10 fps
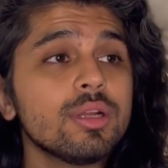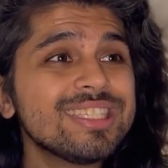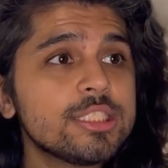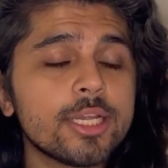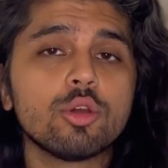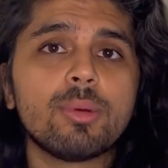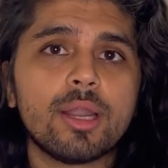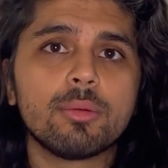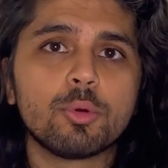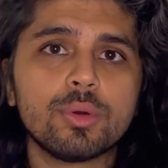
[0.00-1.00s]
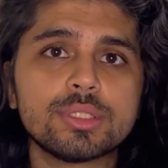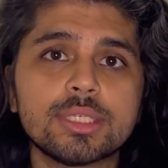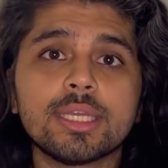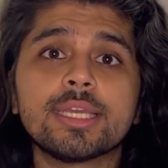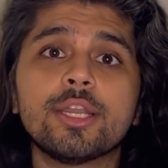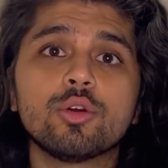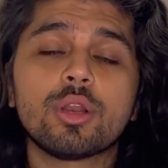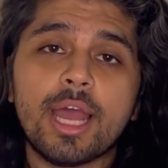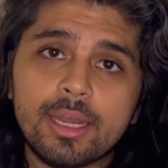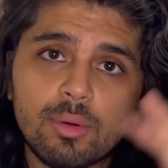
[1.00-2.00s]
Check your blood reports, get your
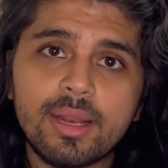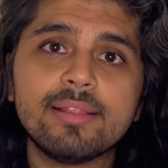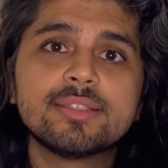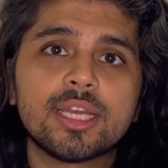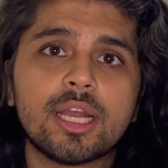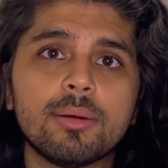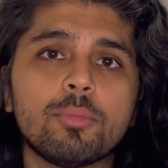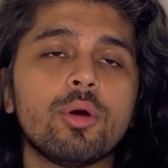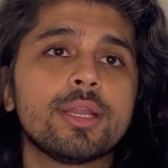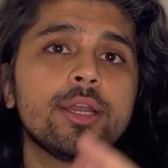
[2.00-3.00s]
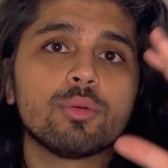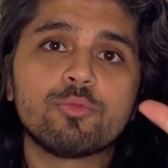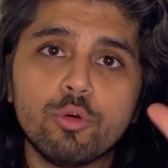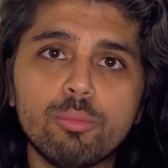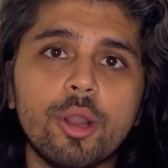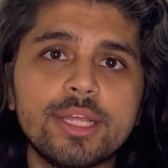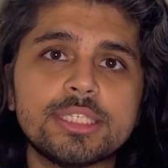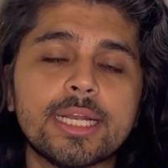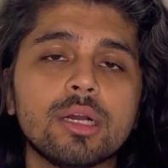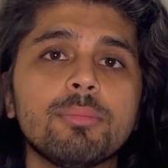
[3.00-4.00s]
annual health checkup or get your full body
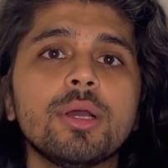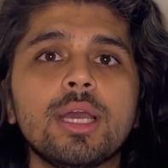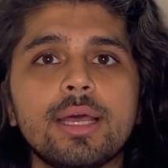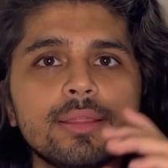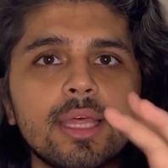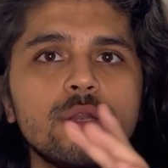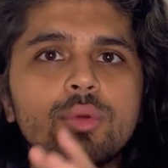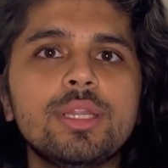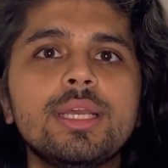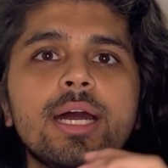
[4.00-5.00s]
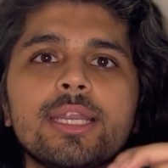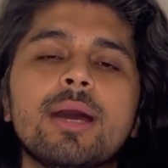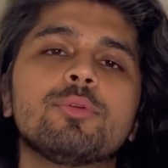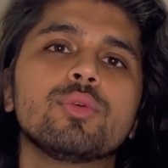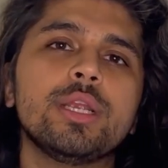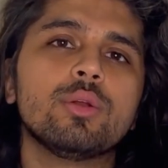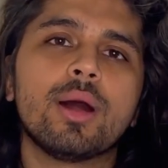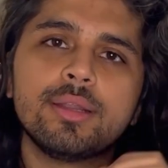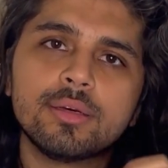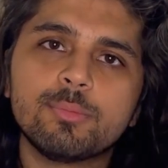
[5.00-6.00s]
checkup, and then only adapt to keto
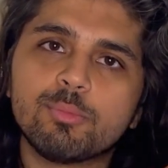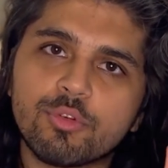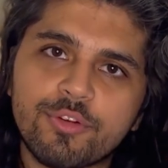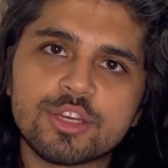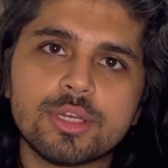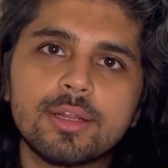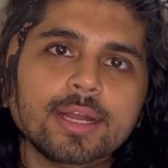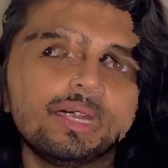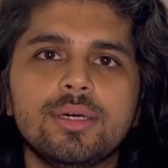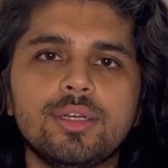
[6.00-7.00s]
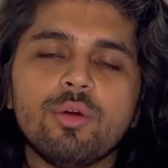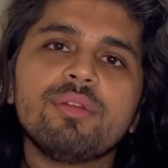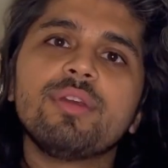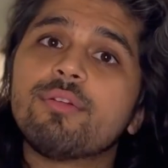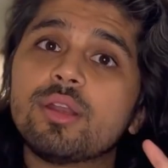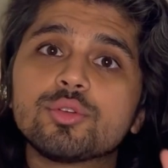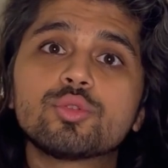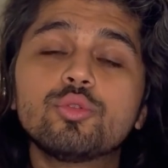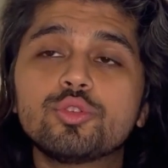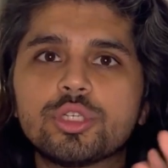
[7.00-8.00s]
under professional guidance. Now, when we have
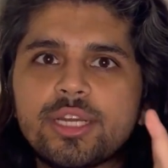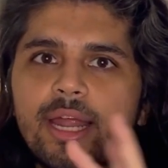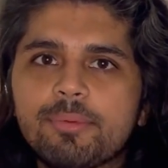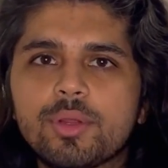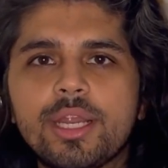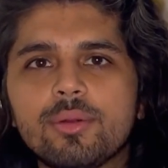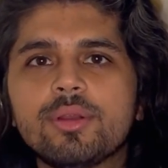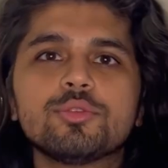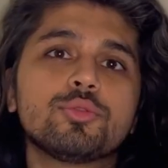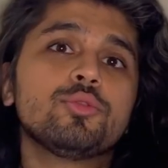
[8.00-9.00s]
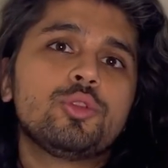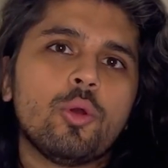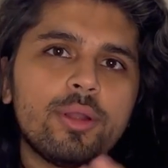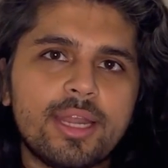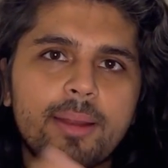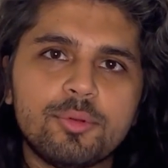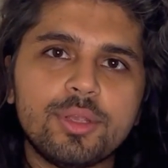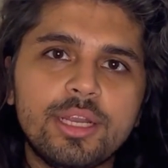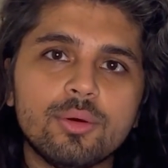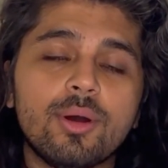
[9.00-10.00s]
understood who should adapt to keto and who should not adapt to
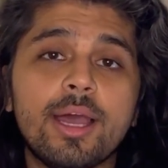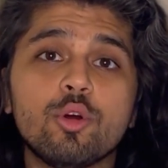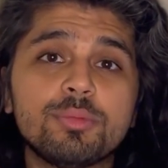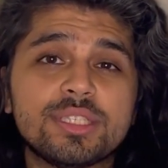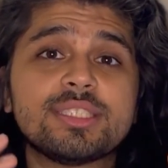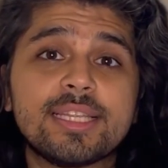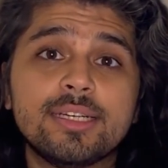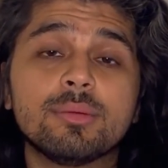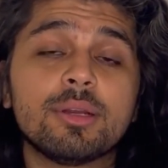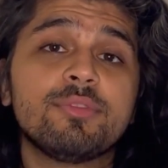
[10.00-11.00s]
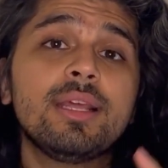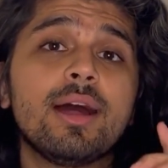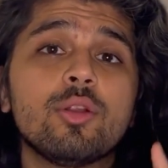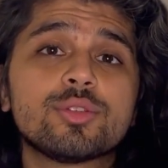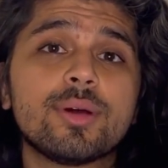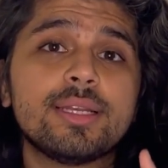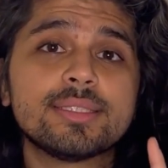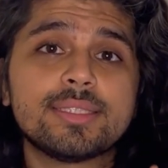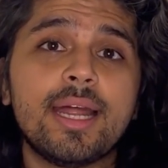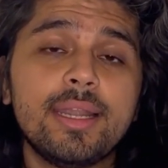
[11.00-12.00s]
keto, I hope this is clear, but we'll also
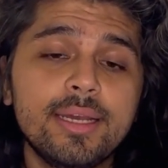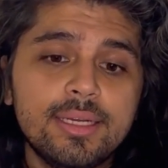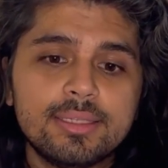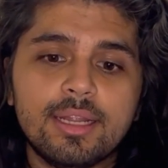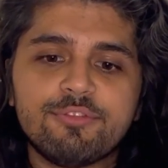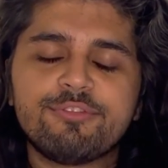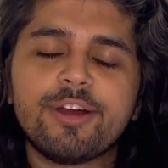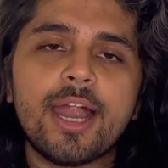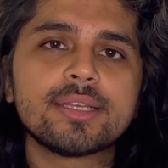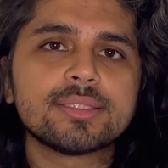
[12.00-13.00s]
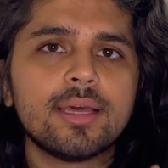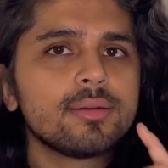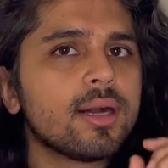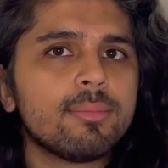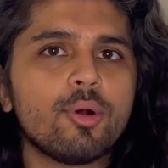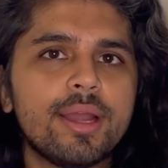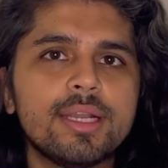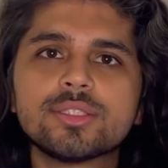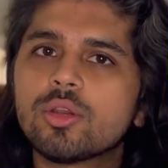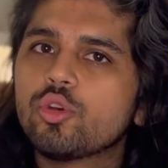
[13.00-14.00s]
understand that fats and
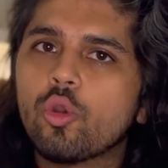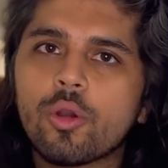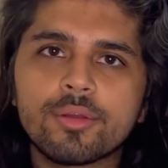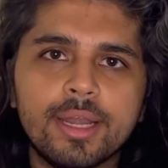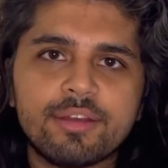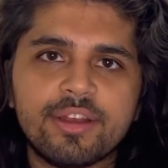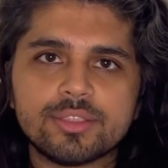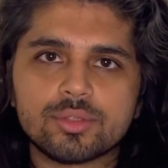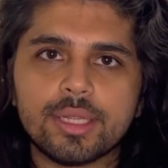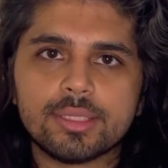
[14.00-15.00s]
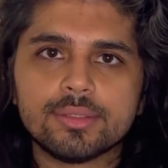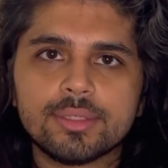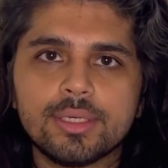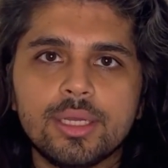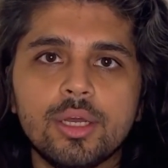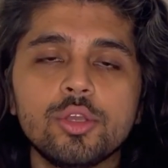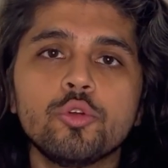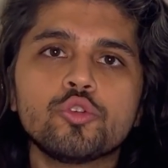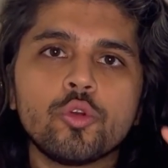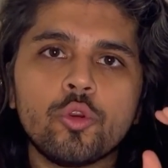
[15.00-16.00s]
carbohydrates are not great friends together. You
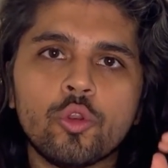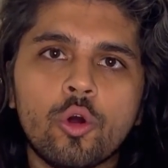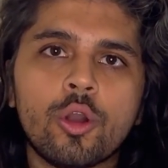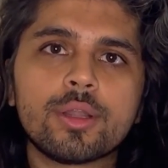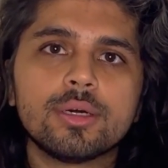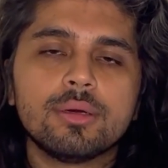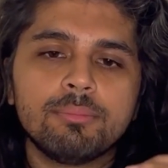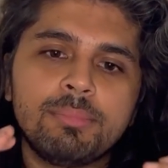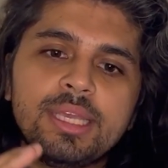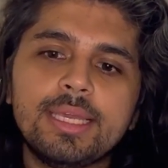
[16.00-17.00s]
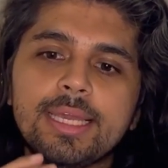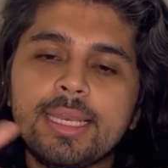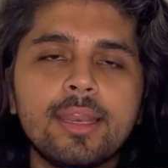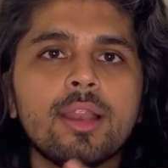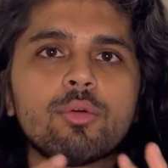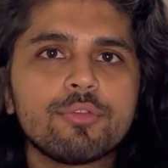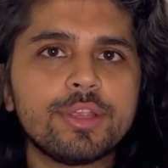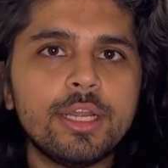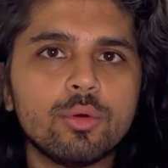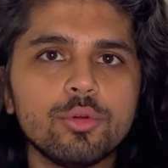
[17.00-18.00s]
should not be in and out of
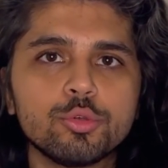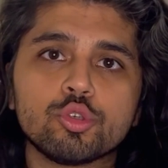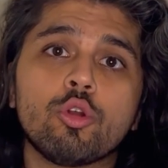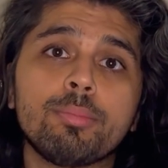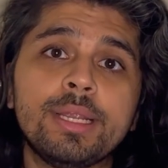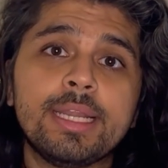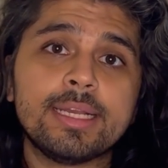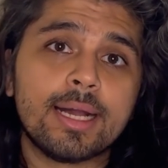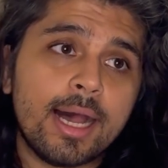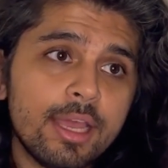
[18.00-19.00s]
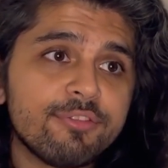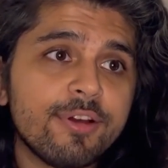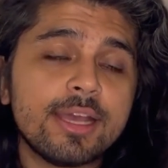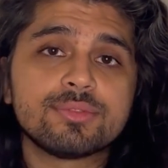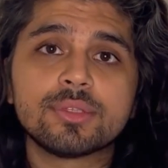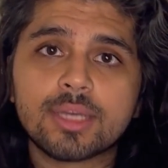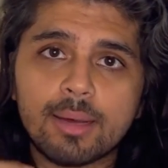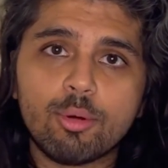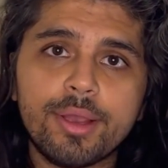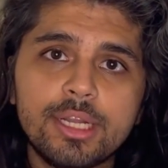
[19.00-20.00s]
keto. You should not be eating high fats with
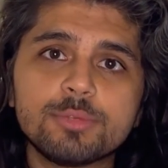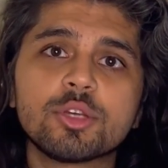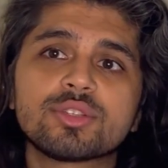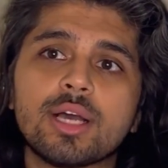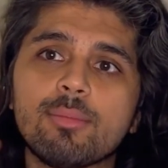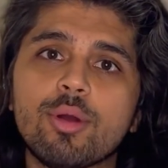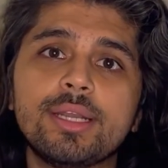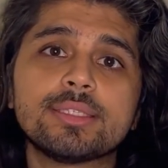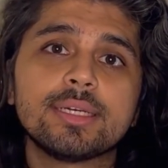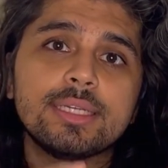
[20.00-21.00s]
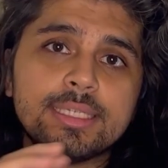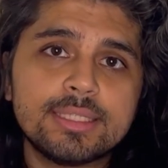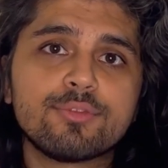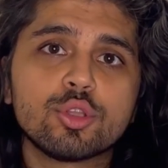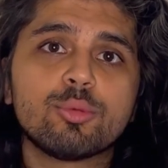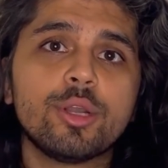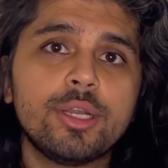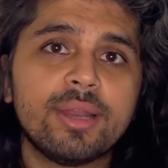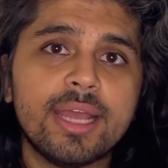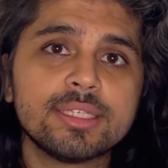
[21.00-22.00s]
carbohydrates, because carbohydrates are easier for the body
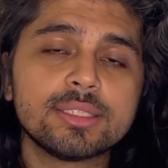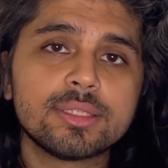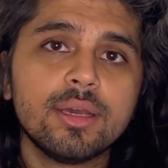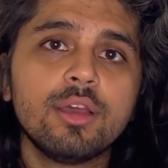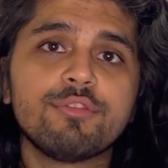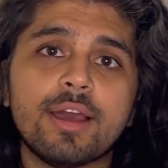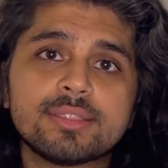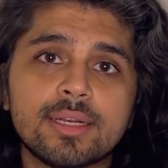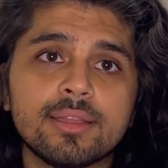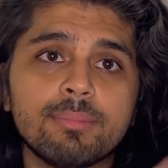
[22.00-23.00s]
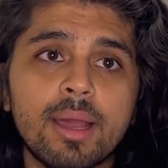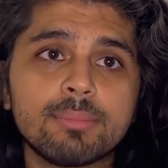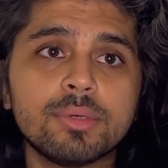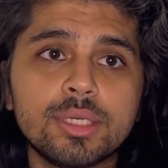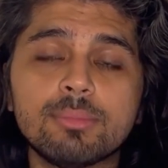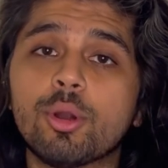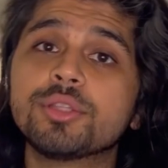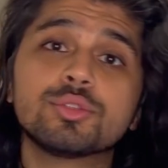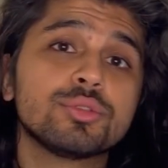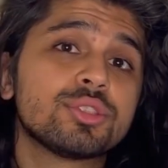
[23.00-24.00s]
to digest. Fats are at the back burner, body
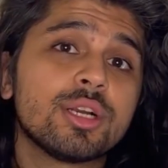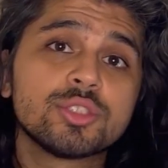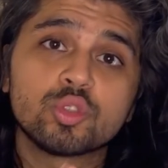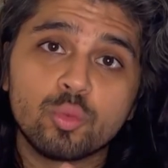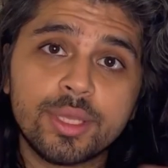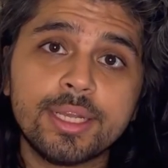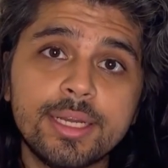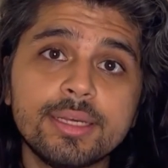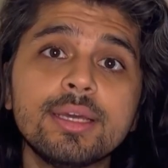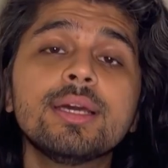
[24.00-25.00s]
is going to start storing it.